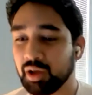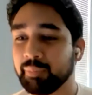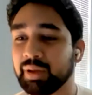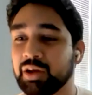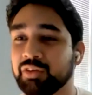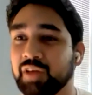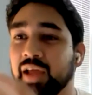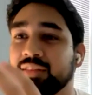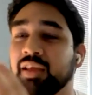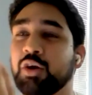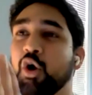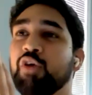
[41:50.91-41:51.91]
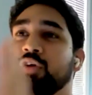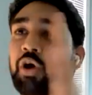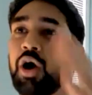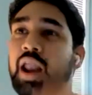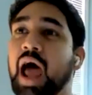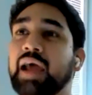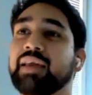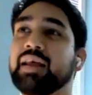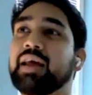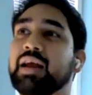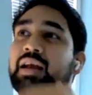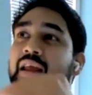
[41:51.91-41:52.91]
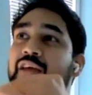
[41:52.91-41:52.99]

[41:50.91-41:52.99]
because I think overall aggregate,